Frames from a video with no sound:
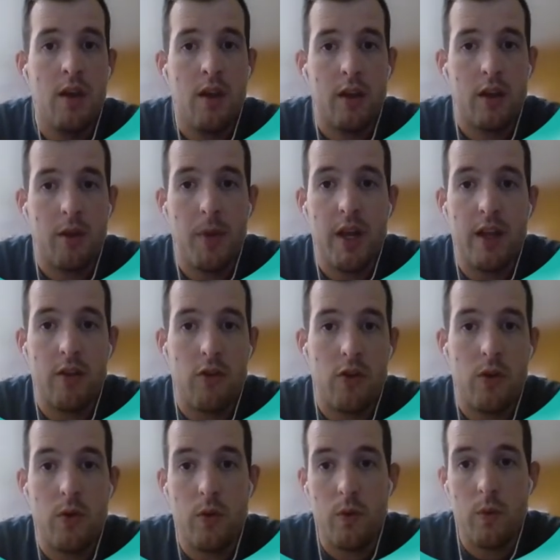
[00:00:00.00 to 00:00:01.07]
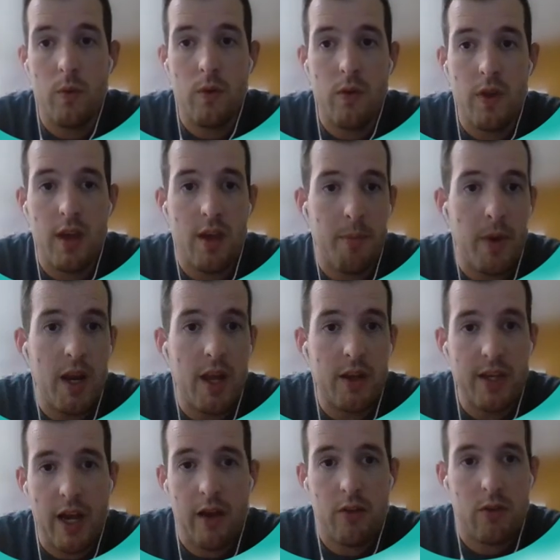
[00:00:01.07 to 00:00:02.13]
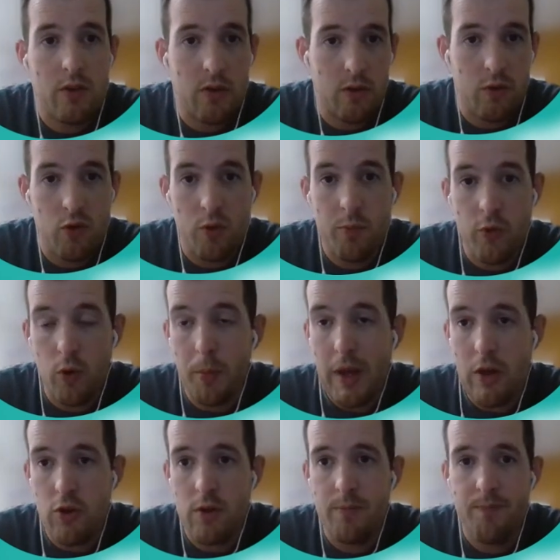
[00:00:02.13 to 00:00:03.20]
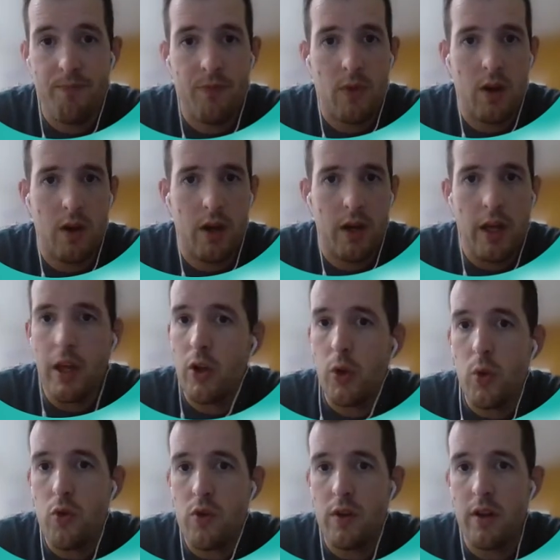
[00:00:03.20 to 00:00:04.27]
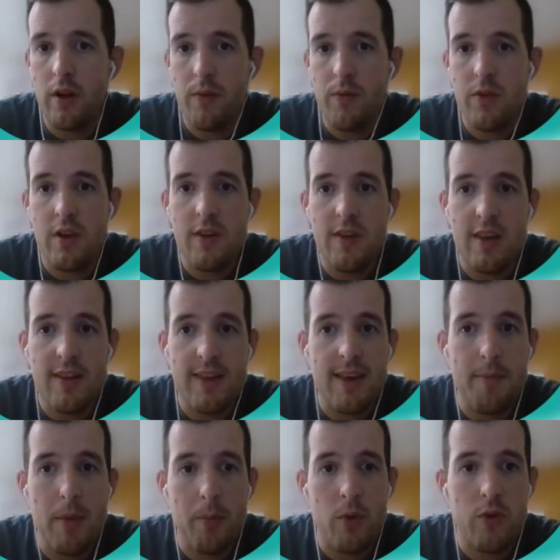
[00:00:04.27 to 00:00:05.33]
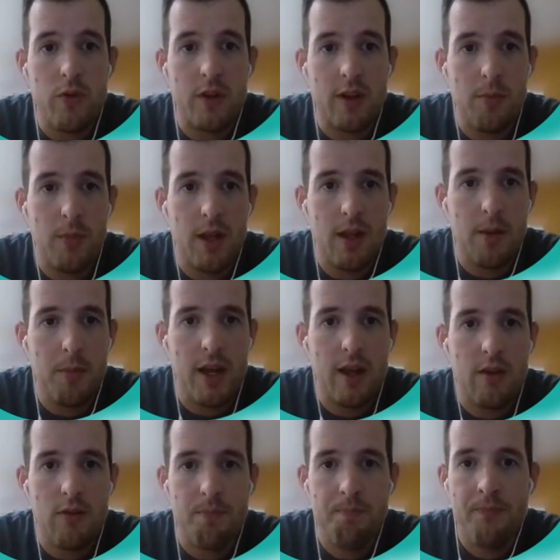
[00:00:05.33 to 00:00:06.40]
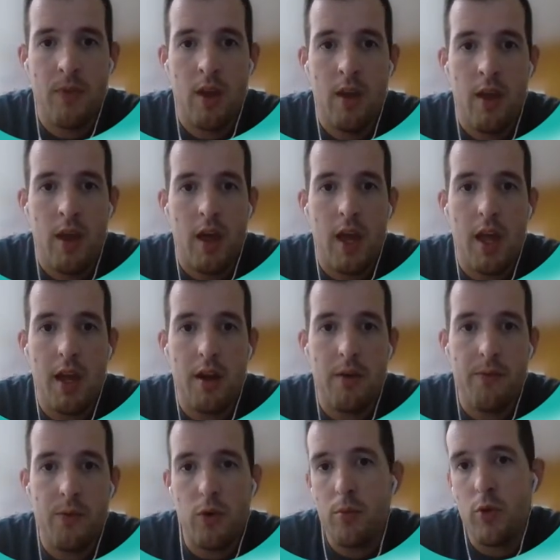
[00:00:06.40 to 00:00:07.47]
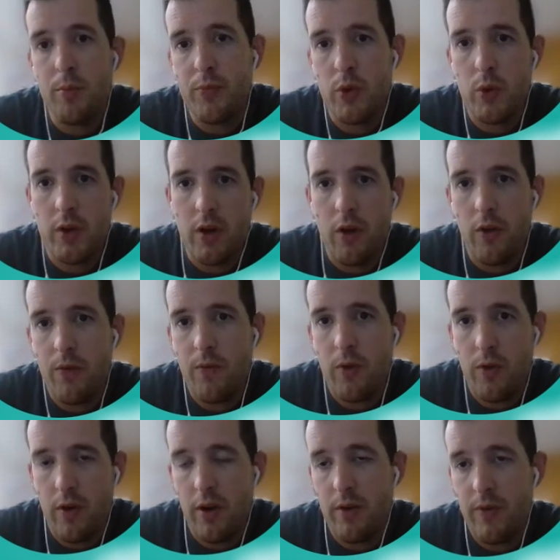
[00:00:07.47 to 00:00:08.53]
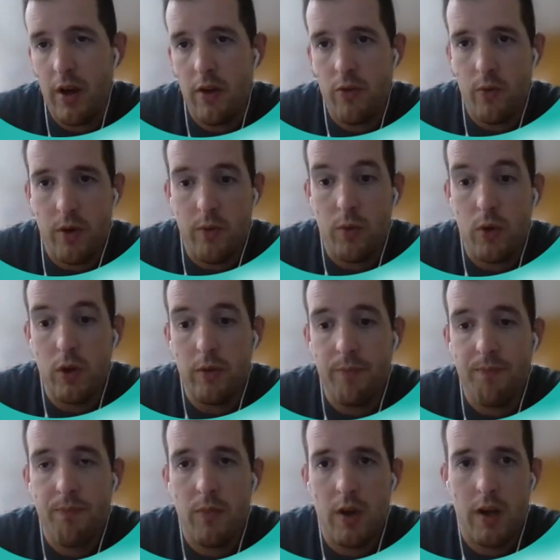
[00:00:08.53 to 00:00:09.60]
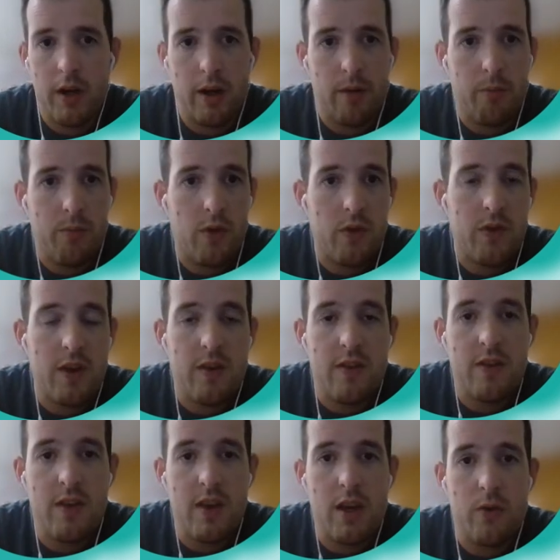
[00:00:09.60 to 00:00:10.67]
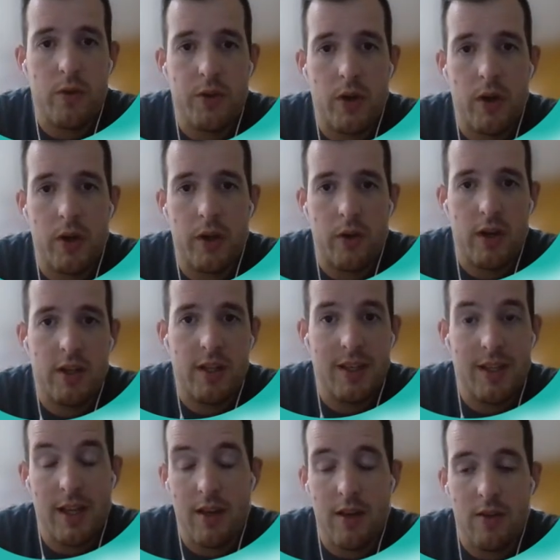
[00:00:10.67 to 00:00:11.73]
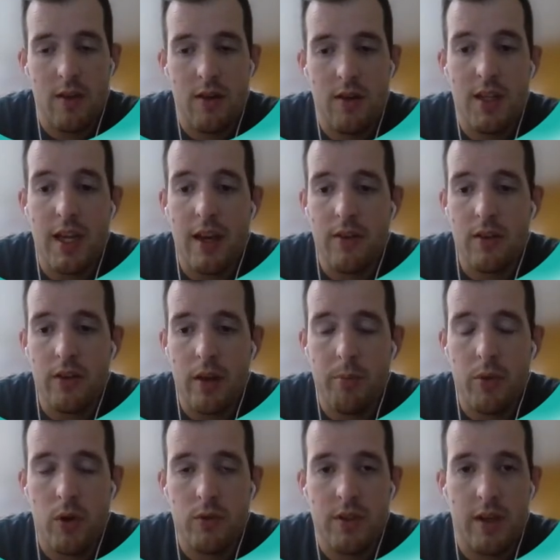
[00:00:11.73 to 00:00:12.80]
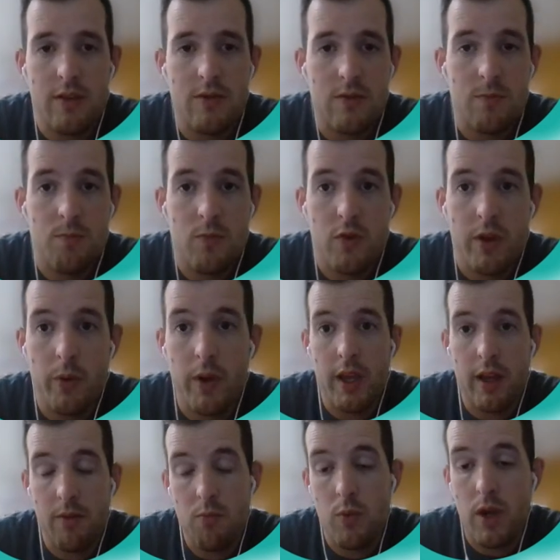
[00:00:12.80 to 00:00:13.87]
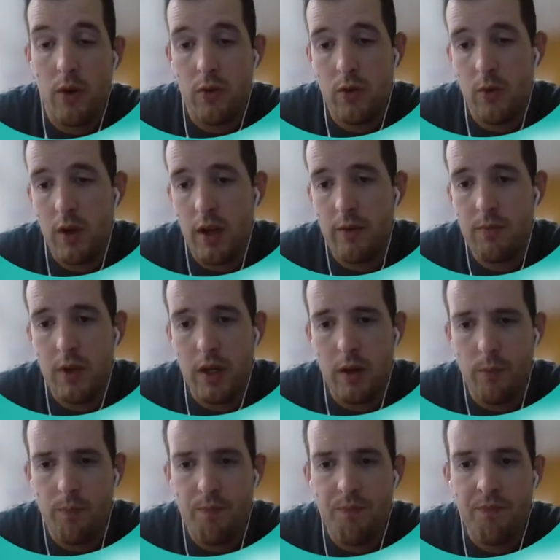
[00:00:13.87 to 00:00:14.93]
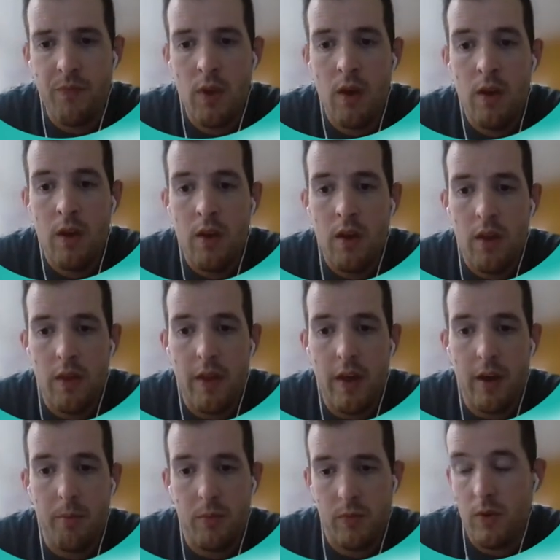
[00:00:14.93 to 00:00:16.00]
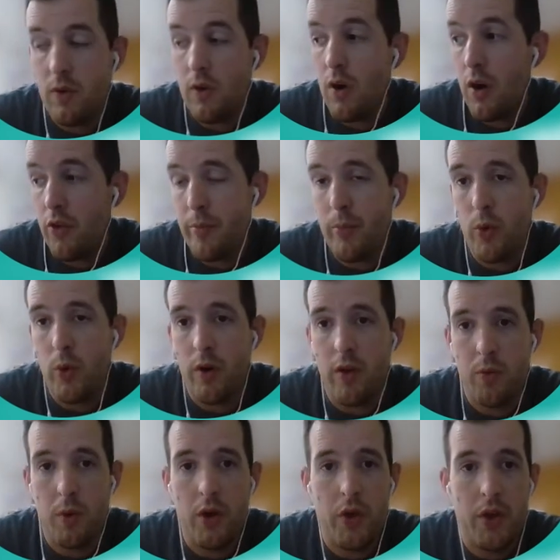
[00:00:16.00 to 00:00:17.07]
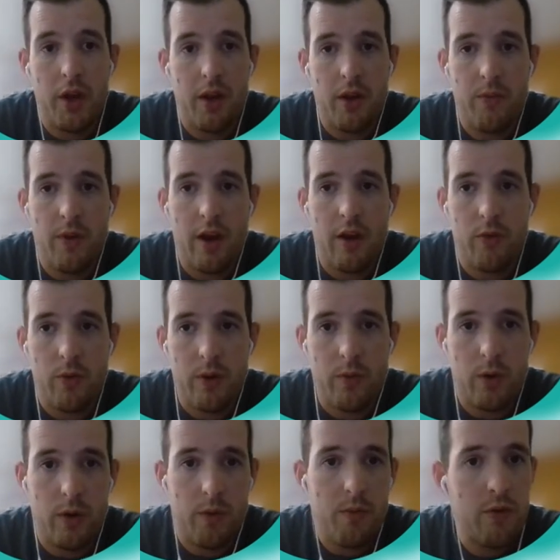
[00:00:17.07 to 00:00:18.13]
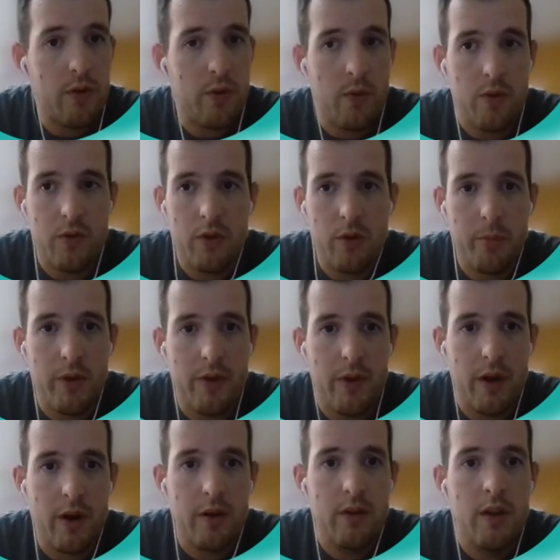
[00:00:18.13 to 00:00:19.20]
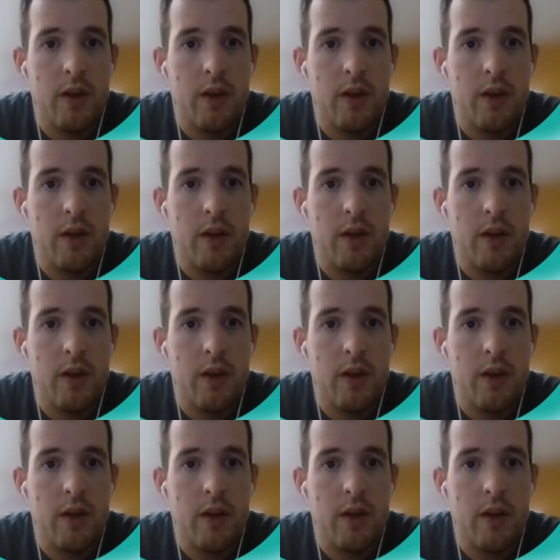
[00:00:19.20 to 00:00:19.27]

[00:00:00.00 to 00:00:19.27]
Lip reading: committing to the immediate task group formation, inclusion of CCC members in committee meetings, and formal protocols for their advisory role. The CCC in return agreed to de-escalate protests. So we also got them on the board as well in an advisory role. So there's a little bit there.